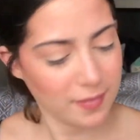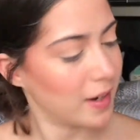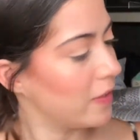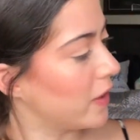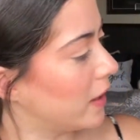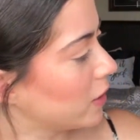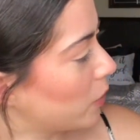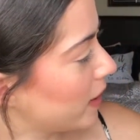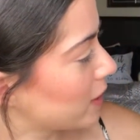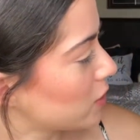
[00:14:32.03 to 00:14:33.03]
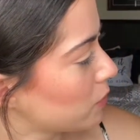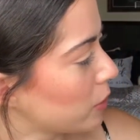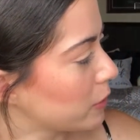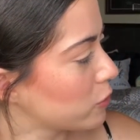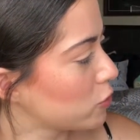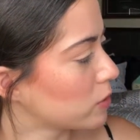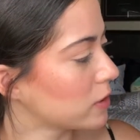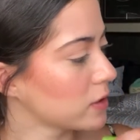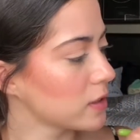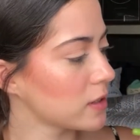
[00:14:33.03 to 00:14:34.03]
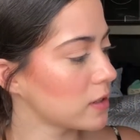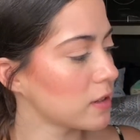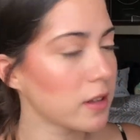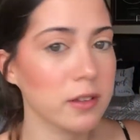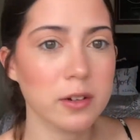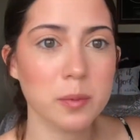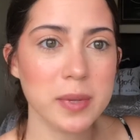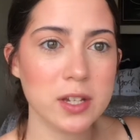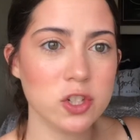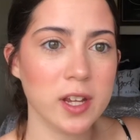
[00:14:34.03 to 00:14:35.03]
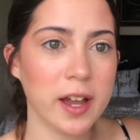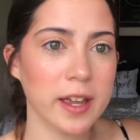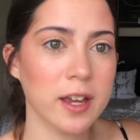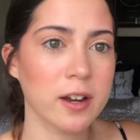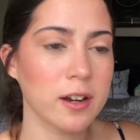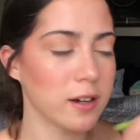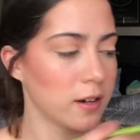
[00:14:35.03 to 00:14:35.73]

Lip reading: And then going into Royal Jewels, the little peachy guy here.